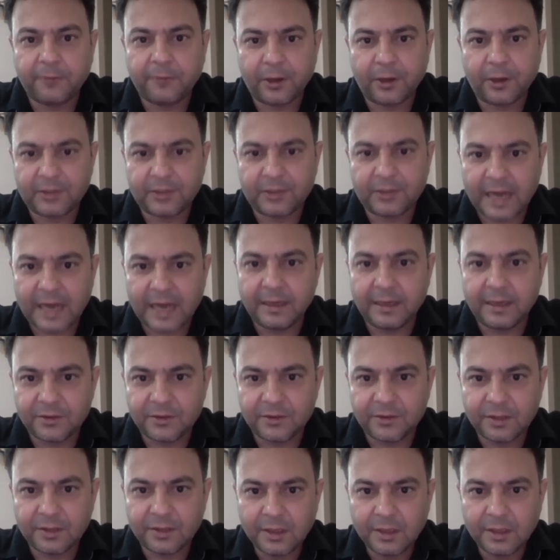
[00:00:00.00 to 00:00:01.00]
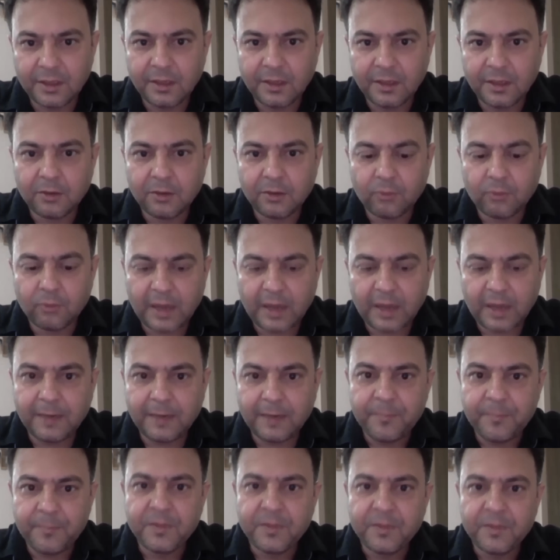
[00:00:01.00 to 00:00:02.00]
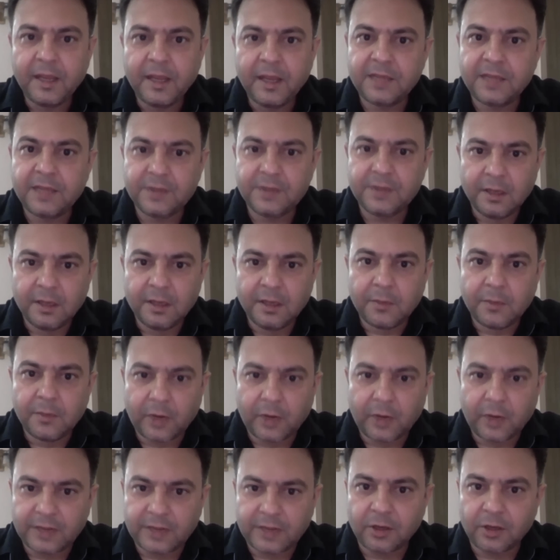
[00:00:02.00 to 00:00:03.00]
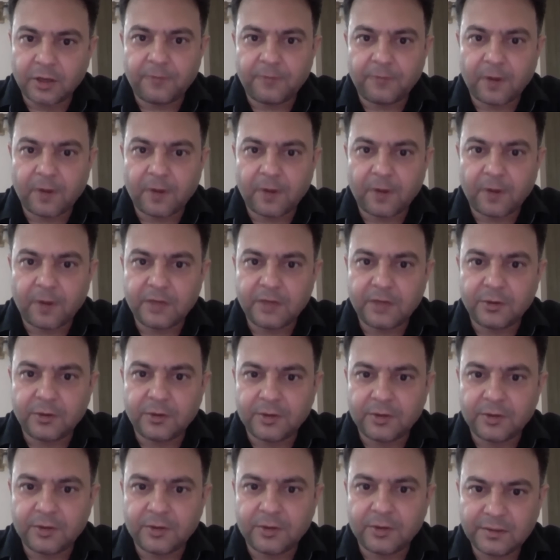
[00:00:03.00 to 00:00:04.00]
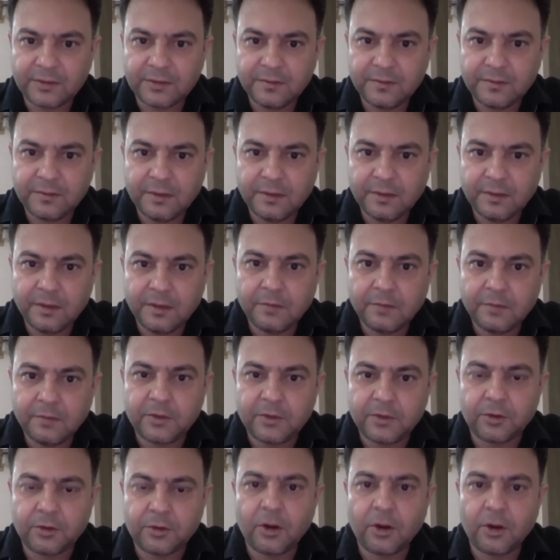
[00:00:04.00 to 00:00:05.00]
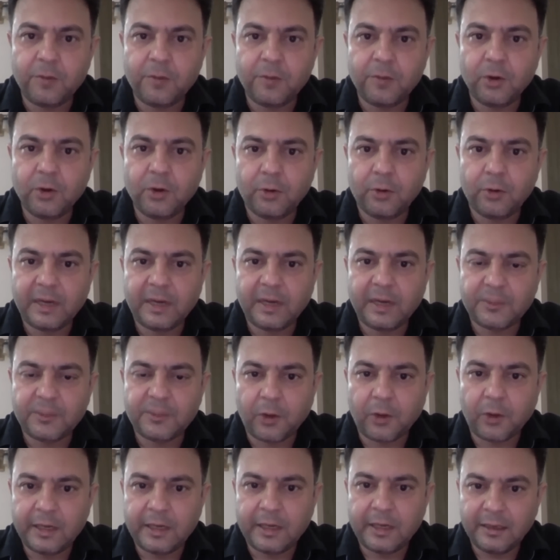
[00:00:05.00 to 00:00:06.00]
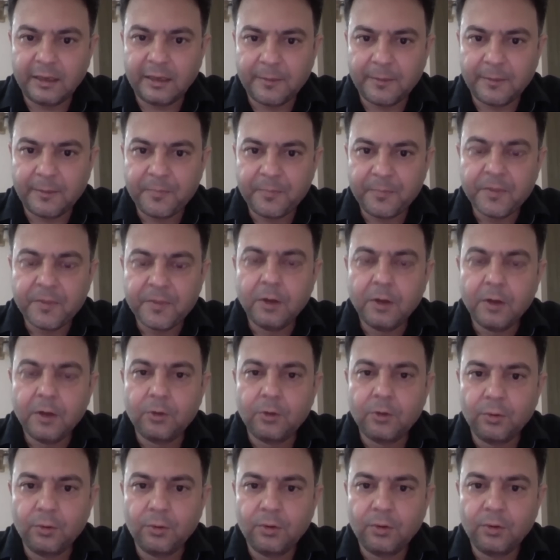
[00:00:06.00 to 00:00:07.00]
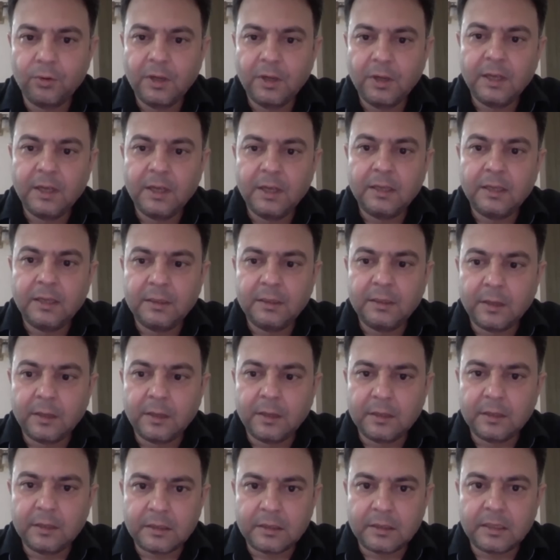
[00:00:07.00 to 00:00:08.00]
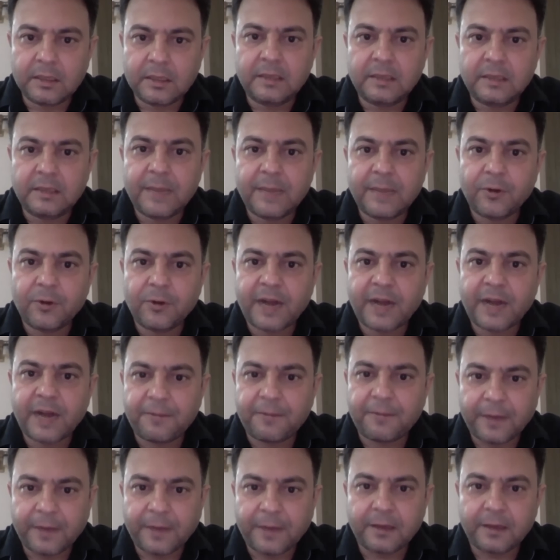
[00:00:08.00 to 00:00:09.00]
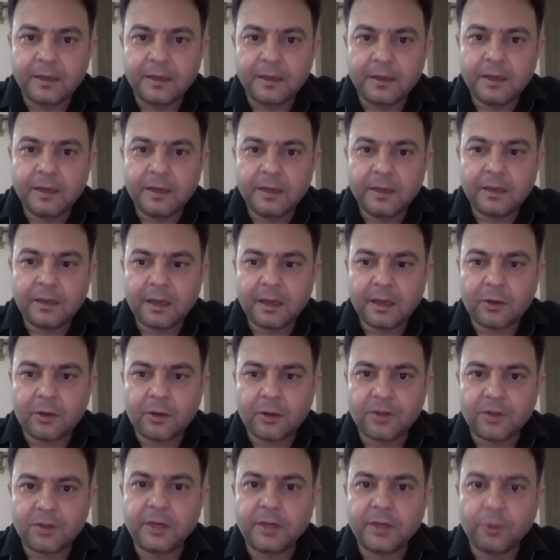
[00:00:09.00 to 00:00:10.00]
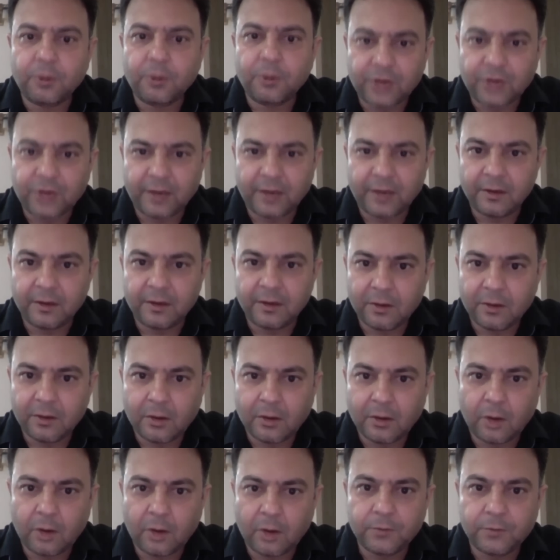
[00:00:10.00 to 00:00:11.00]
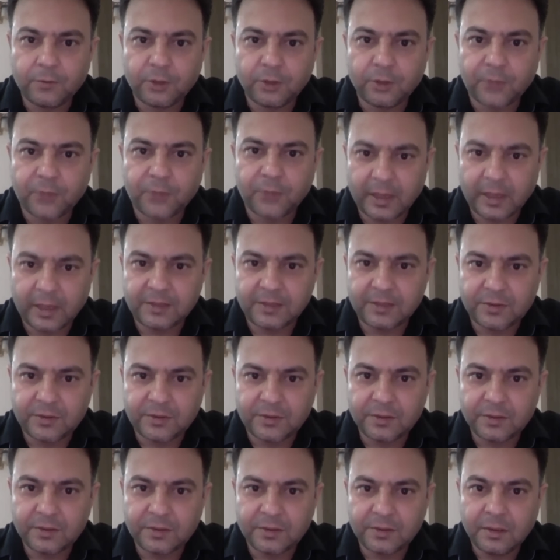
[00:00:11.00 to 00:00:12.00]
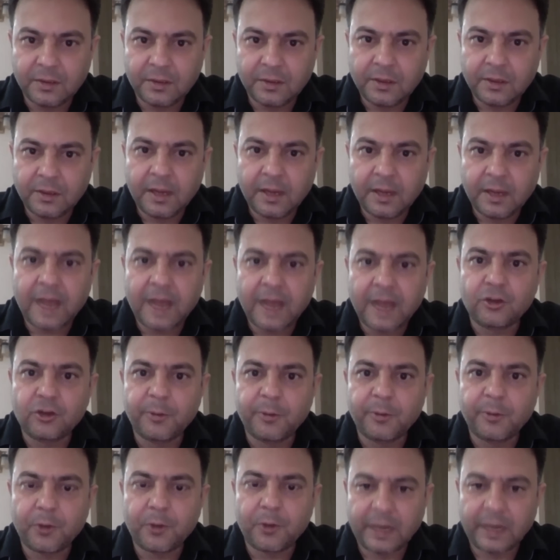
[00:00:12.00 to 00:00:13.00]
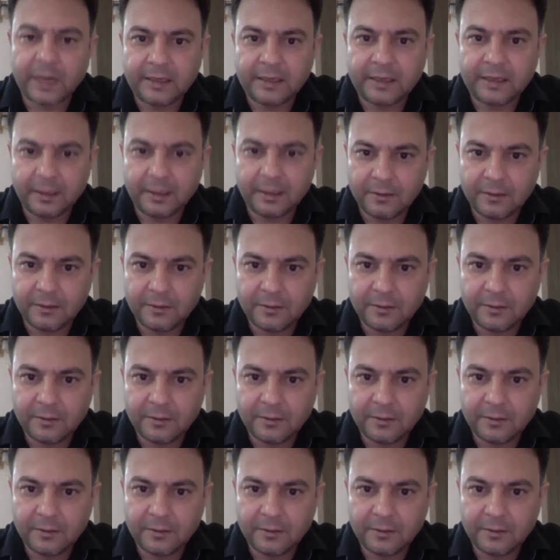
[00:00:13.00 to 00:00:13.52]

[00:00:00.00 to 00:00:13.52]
forest lands. One is protection of forest resources, which should not be overexploited. Two, the demographic constitution of those forests has to be protected.